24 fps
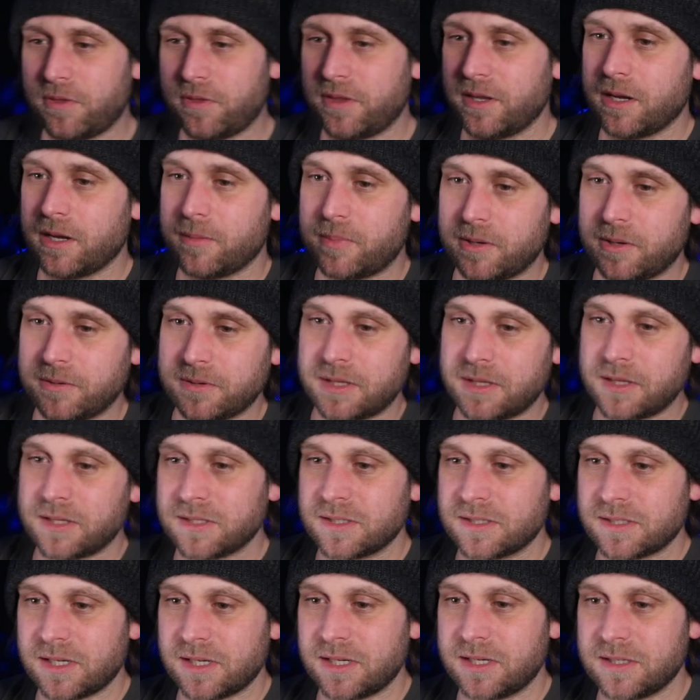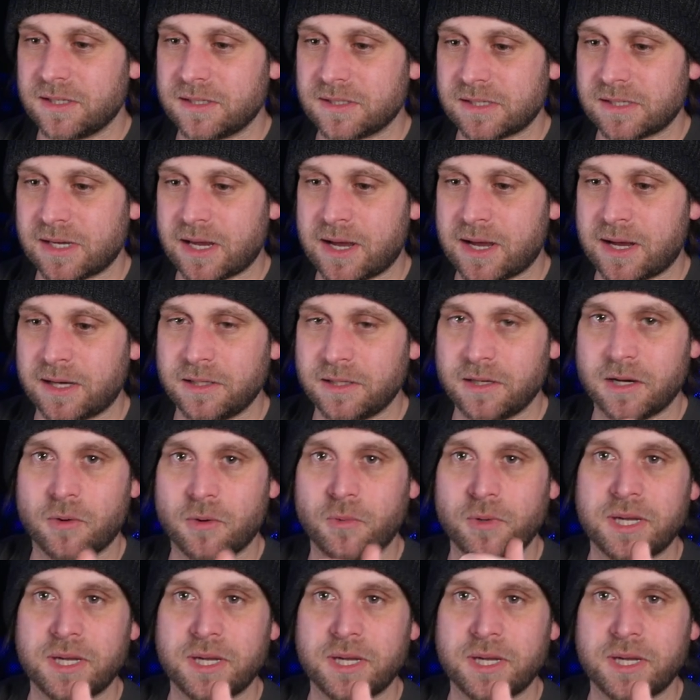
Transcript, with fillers: thing about this is, uh, you know,